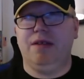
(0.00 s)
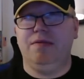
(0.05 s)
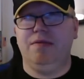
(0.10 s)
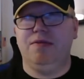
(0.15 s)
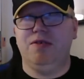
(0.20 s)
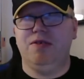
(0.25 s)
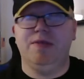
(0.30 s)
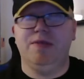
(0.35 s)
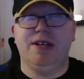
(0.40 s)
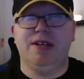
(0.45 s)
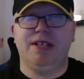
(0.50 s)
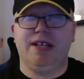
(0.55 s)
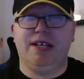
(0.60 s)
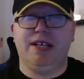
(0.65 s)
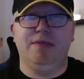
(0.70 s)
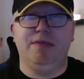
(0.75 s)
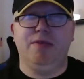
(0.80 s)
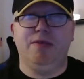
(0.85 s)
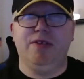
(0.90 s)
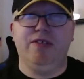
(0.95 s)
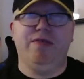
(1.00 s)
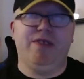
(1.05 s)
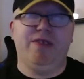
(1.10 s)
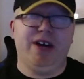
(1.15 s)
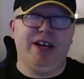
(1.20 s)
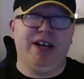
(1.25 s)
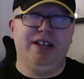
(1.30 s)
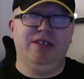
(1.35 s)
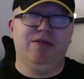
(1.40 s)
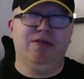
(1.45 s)
That's like in the middle of the
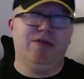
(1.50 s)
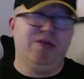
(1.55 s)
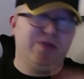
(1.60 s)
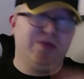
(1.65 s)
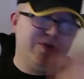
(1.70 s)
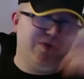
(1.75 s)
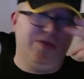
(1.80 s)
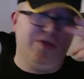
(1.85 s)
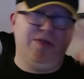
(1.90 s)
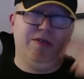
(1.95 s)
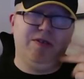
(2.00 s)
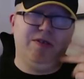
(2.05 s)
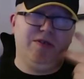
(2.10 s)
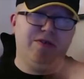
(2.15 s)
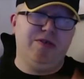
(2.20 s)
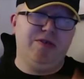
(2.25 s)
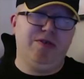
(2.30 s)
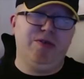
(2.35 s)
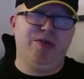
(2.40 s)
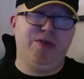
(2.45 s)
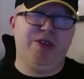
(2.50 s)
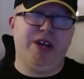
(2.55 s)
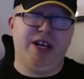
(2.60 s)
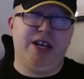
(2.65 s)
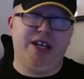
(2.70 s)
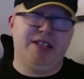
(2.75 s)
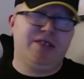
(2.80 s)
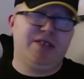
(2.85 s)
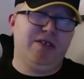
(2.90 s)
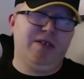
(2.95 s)
fight, and the little girl's going to do her thing, and
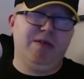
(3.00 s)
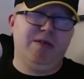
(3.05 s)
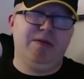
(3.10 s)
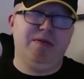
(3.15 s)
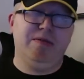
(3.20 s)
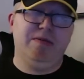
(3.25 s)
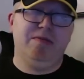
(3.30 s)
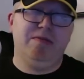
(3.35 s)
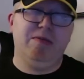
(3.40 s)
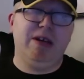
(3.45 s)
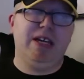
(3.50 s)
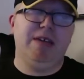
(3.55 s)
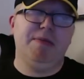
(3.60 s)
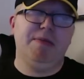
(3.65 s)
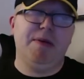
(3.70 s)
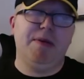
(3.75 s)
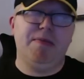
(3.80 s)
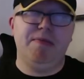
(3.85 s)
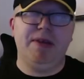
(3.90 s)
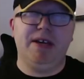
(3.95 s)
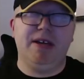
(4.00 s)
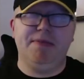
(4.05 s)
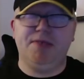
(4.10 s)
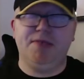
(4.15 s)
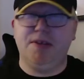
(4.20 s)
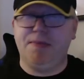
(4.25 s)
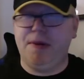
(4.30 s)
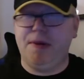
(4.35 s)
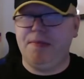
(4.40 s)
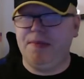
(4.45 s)
it's going to wake him up and make him
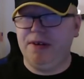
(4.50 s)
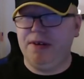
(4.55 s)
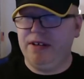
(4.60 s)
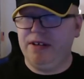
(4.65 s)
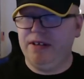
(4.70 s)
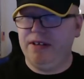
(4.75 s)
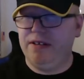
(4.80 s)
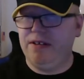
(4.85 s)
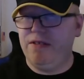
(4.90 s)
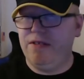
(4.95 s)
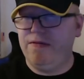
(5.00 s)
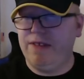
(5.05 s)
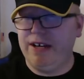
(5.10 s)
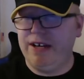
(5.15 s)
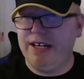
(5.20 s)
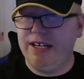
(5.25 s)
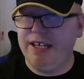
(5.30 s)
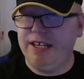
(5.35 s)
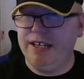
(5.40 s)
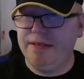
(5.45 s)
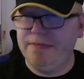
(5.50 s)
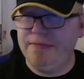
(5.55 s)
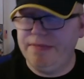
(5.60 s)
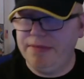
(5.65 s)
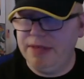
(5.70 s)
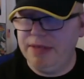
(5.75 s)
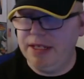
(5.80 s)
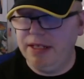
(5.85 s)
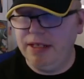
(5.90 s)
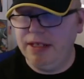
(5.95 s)
jump up and go fight again.
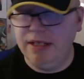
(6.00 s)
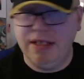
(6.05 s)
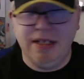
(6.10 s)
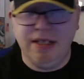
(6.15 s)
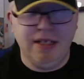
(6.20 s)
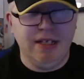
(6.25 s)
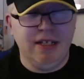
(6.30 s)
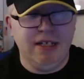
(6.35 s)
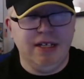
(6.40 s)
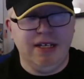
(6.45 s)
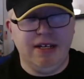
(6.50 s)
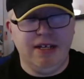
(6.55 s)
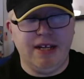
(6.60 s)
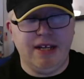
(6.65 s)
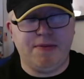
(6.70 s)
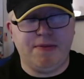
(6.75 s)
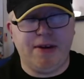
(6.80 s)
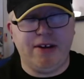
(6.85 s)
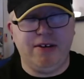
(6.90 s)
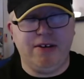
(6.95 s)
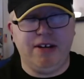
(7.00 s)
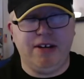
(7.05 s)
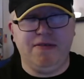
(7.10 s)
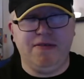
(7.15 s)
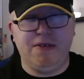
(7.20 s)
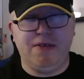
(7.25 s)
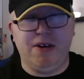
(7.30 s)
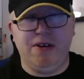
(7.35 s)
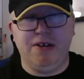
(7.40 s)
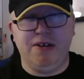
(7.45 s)
That's probably going to give
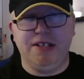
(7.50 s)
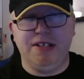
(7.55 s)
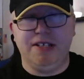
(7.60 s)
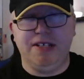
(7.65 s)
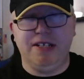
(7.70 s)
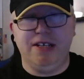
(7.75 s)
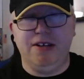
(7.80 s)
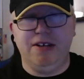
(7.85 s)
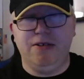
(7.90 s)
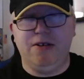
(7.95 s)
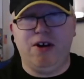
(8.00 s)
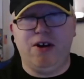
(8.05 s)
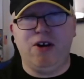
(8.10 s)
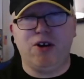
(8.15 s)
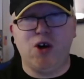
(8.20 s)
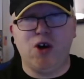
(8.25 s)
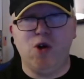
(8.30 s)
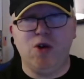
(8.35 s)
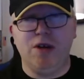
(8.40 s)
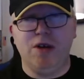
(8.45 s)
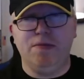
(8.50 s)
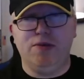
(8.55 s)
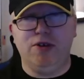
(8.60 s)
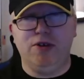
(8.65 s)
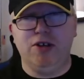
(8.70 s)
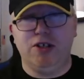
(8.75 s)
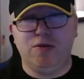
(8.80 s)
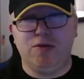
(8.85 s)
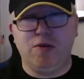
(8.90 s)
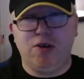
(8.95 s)
Kong his, Hulk Hogan
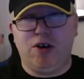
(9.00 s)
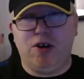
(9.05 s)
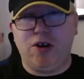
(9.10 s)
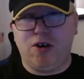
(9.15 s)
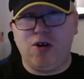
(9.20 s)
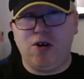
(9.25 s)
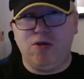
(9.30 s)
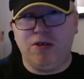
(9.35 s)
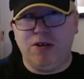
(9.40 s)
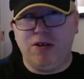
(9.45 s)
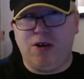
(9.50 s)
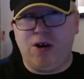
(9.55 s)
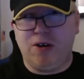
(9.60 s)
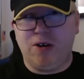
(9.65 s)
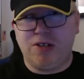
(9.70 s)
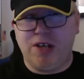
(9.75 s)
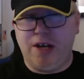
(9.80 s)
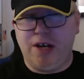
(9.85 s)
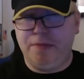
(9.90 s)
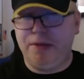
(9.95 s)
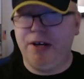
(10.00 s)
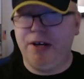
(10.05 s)
push, where Hulk Hogan hulks up,